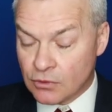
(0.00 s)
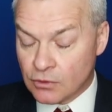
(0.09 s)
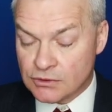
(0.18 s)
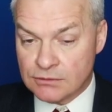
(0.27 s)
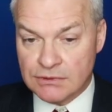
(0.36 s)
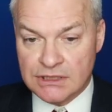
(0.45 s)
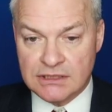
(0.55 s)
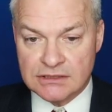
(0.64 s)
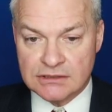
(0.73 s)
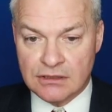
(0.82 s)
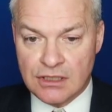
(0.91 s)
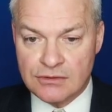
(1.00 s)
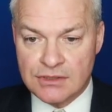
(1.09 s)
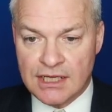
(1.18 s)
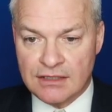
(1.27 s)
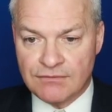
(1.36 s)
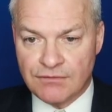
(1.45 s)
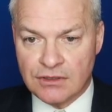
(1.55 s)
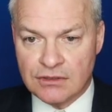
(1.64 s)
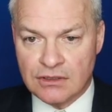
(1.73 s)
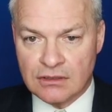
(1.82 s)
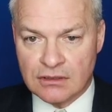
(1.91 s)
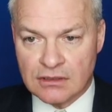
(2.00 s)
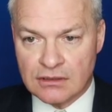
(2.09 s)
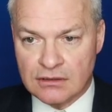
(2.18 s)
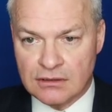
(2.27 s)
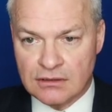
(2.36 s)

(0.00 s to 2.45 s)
Possibly he doesn't know the N front hook.